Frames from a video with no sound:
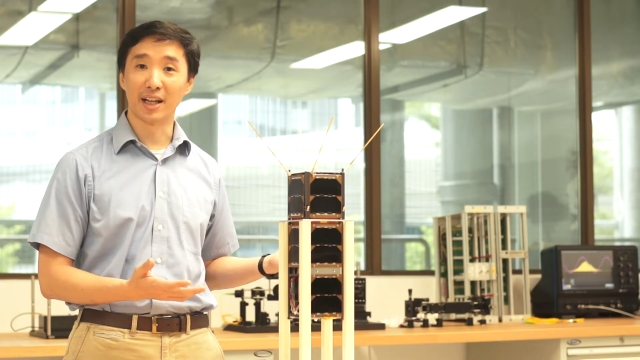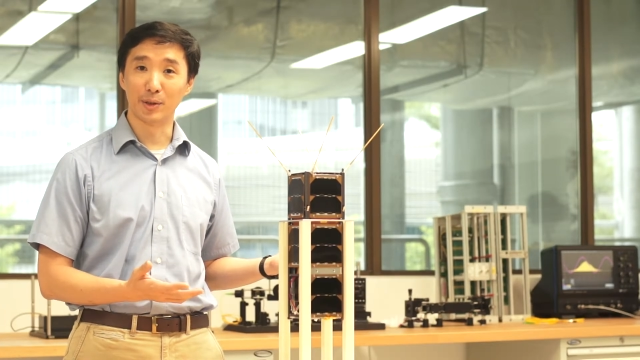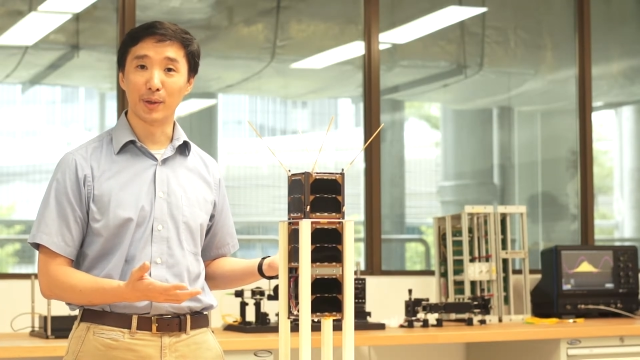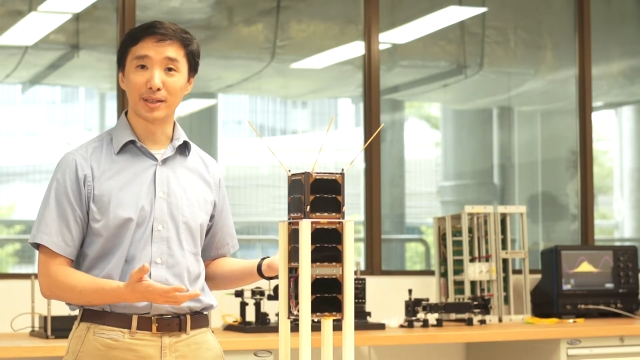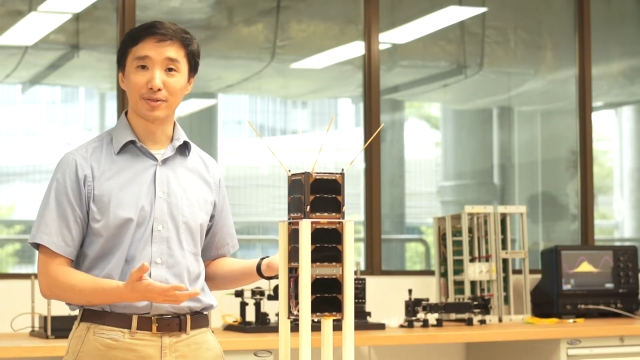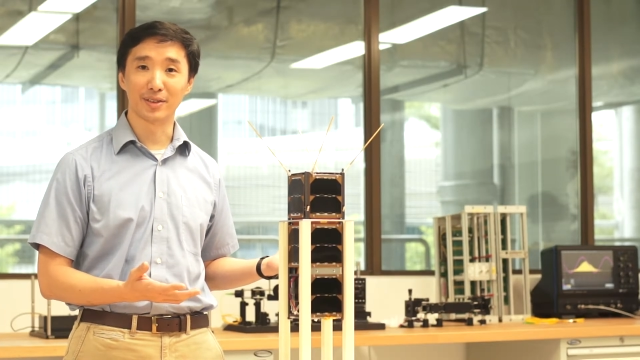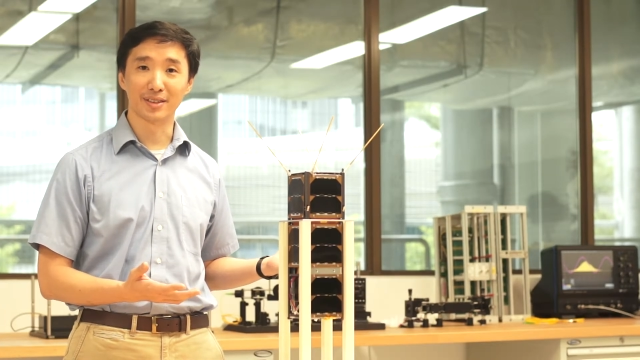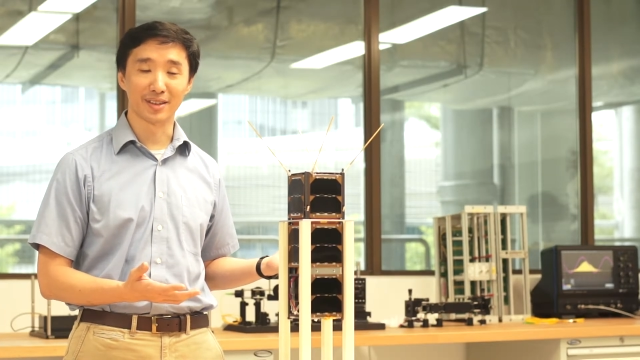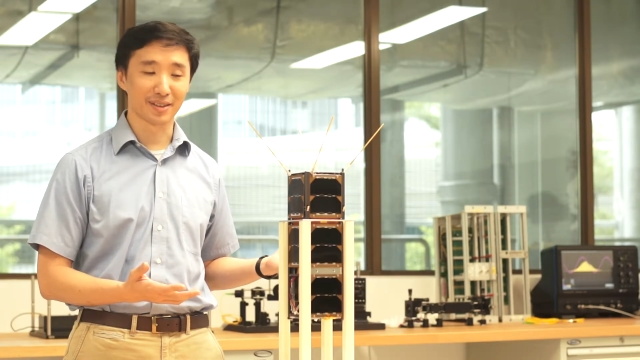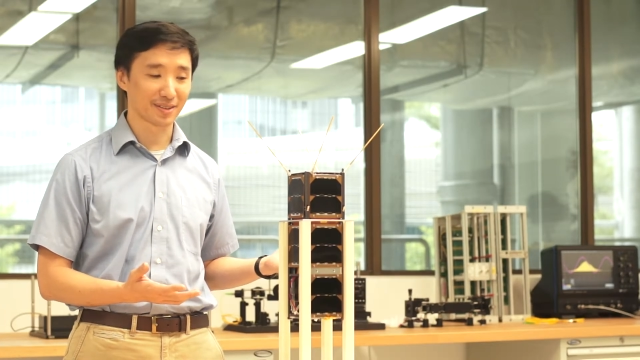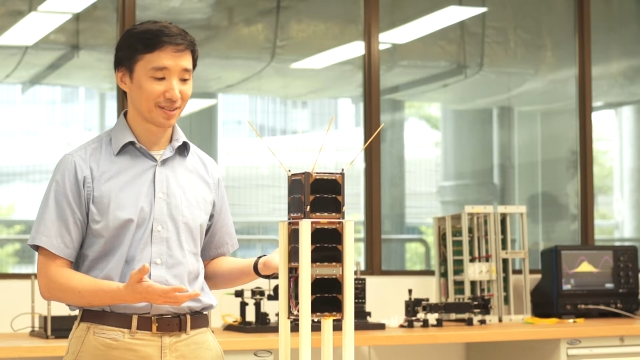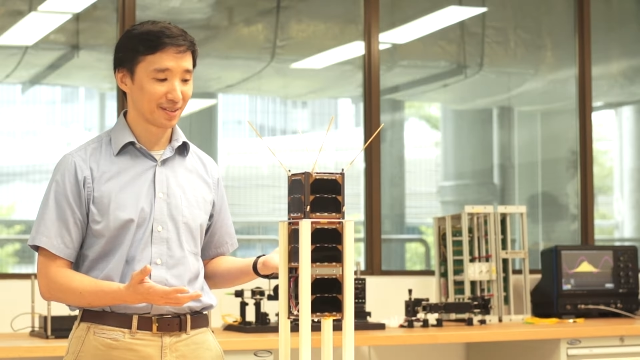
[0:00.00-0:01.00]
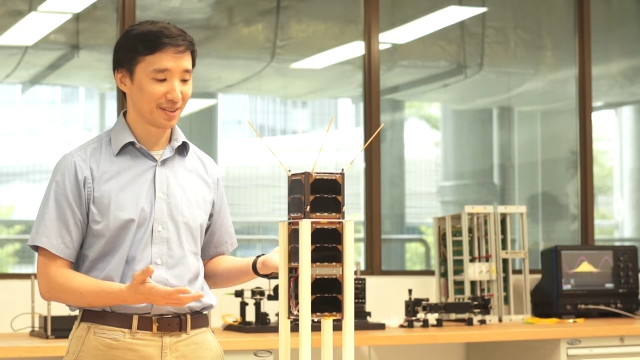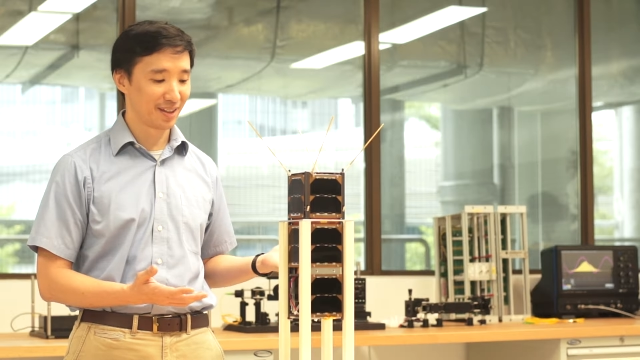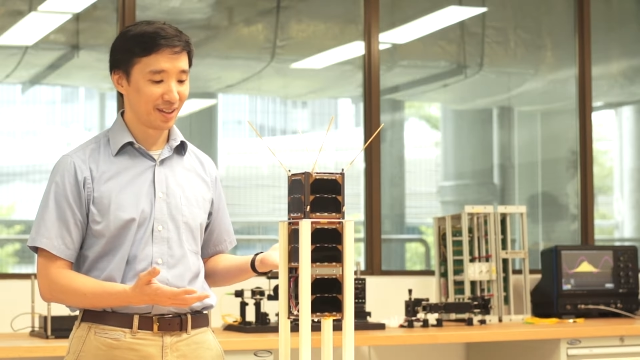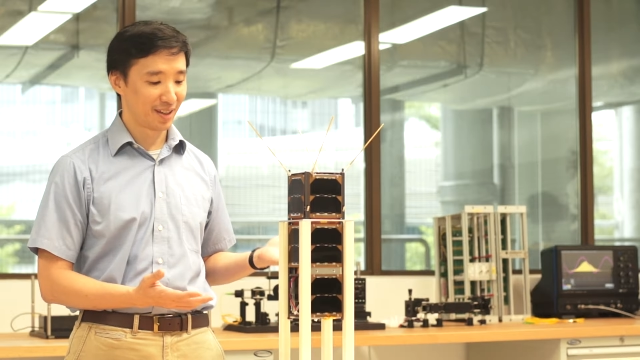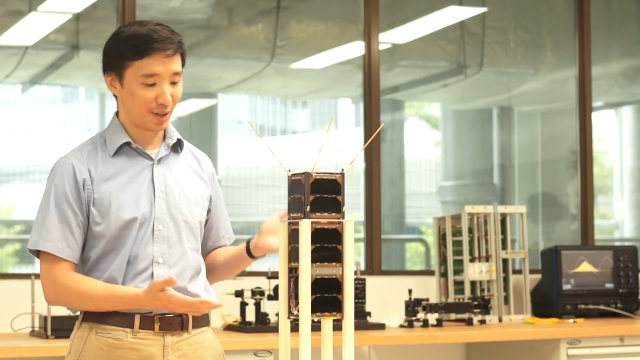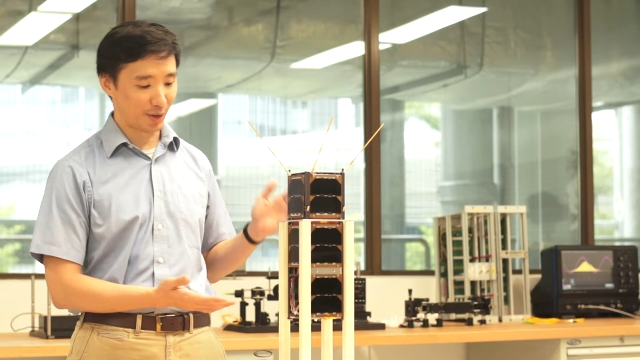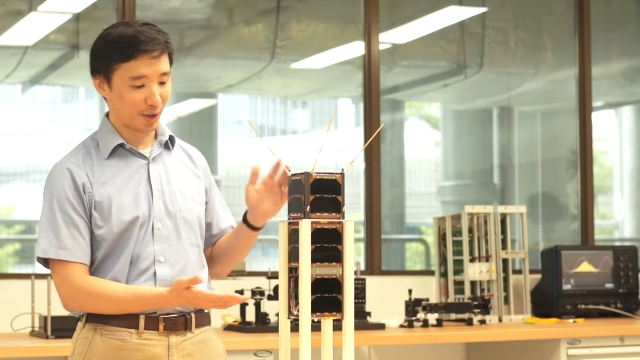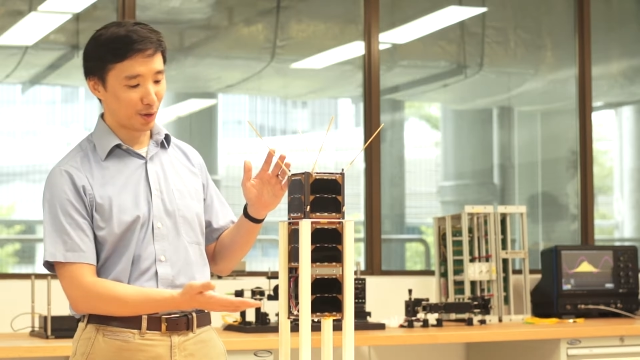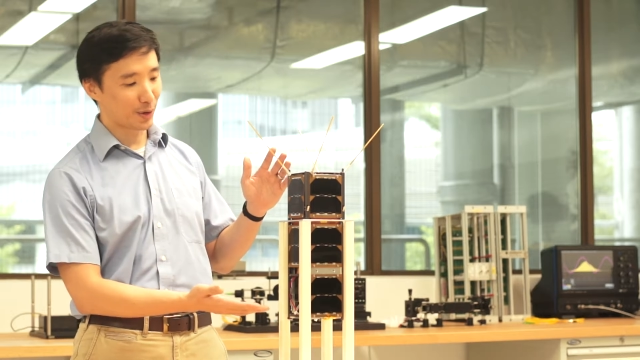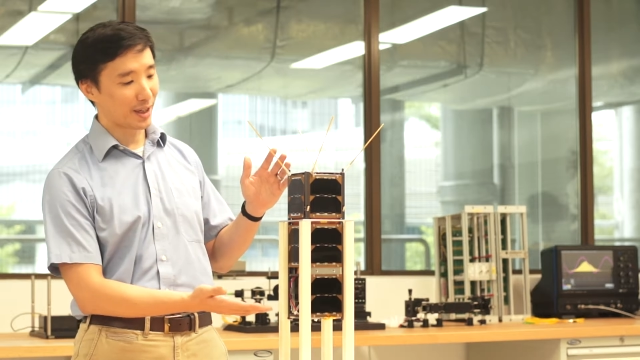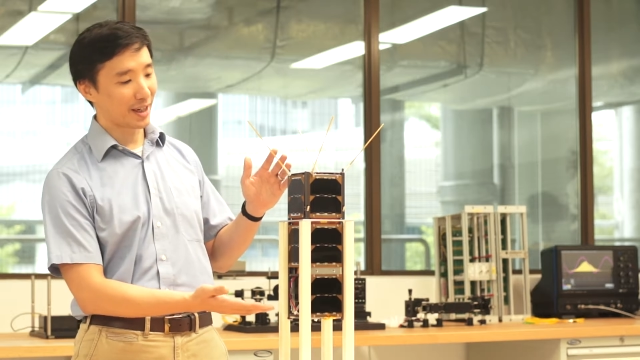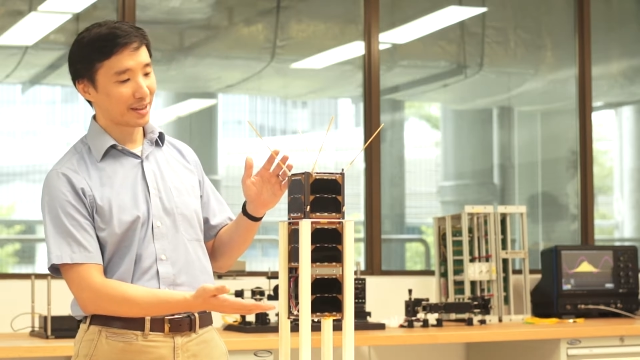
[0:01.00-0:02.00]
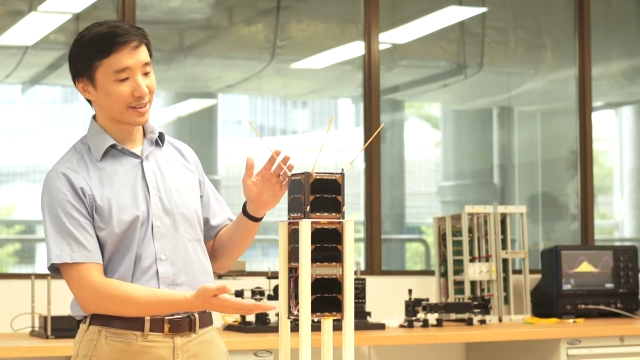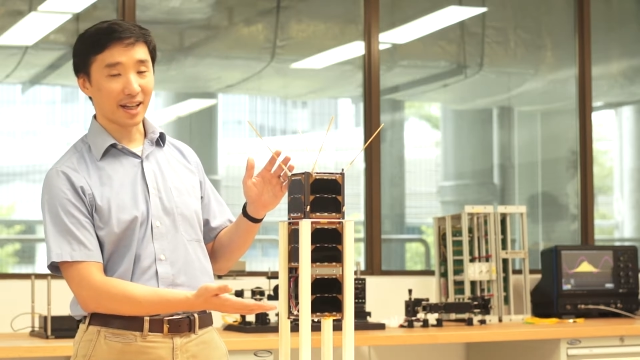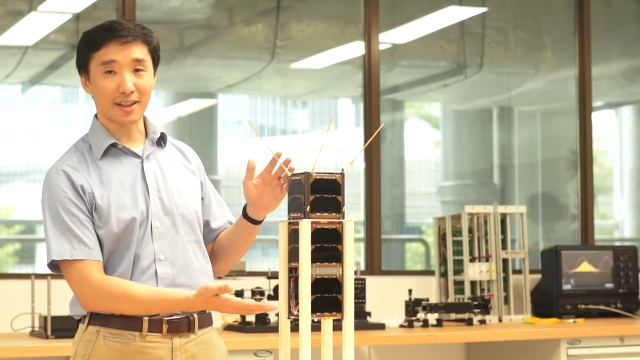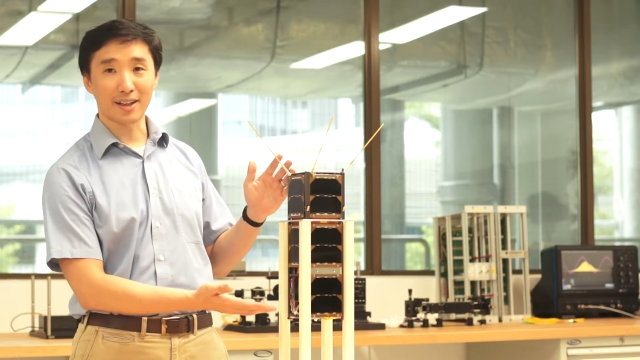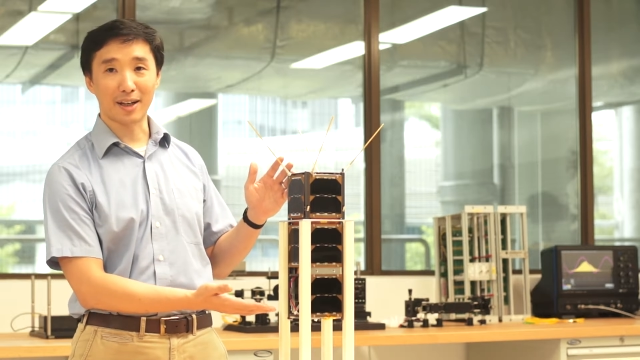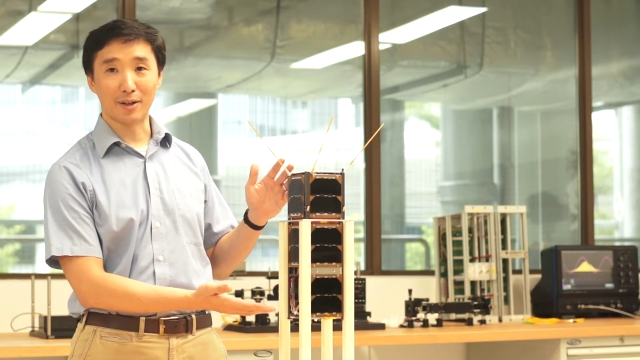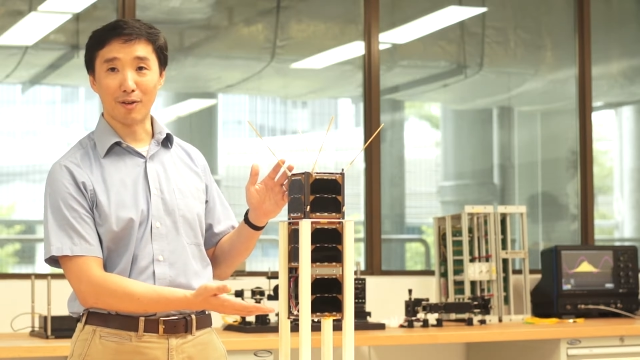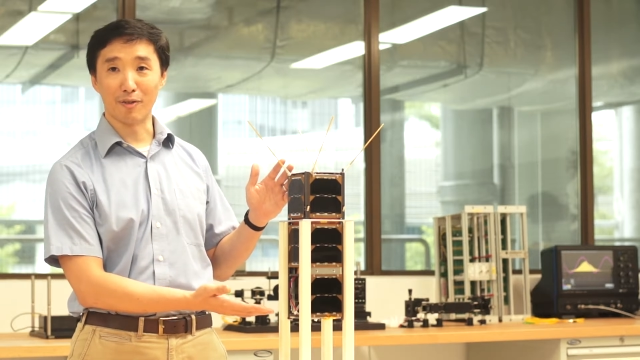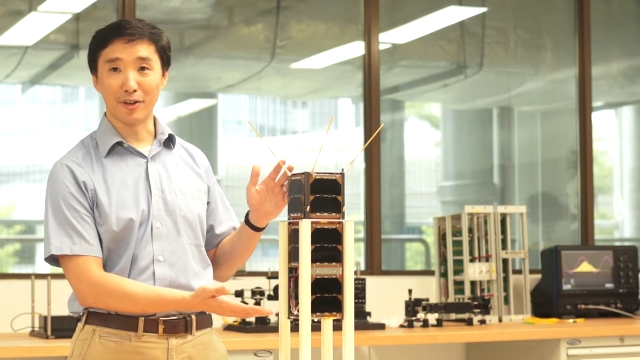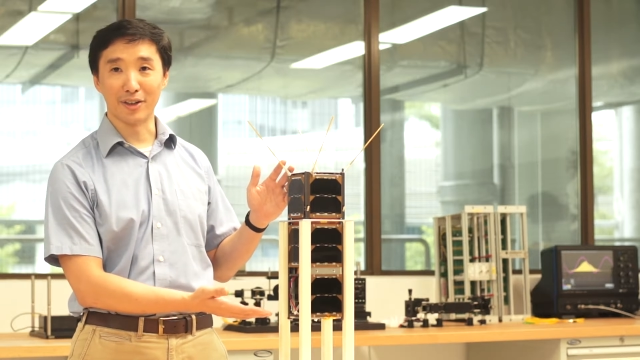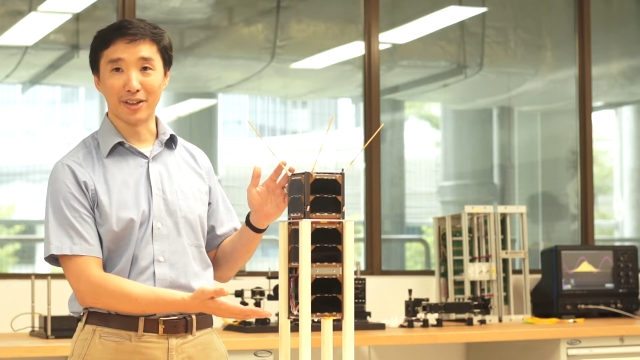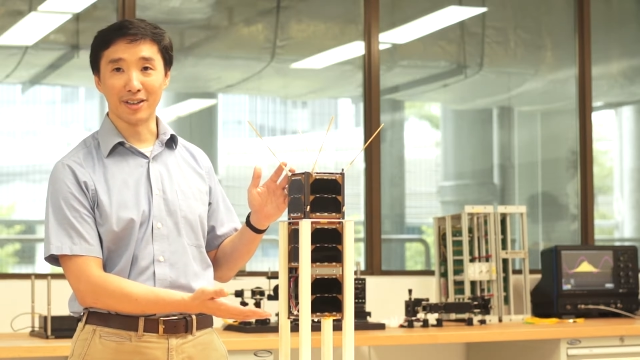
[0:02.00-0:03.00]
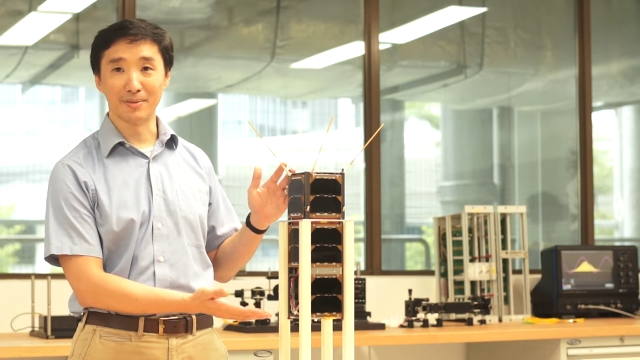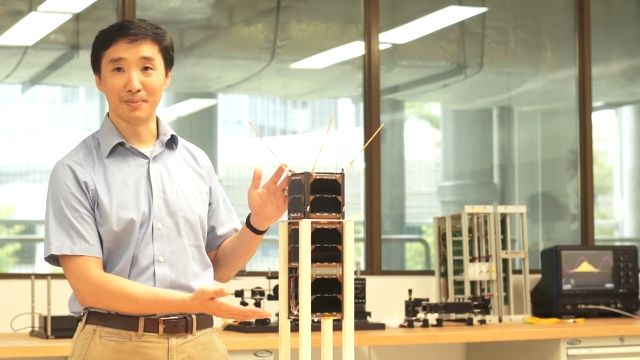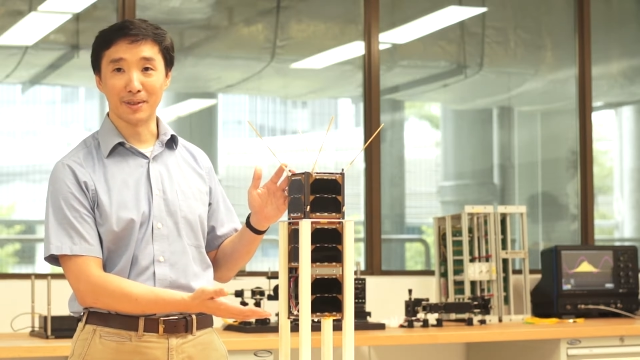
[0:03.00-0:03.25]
NUS Physics. You're looking at the satellite over here.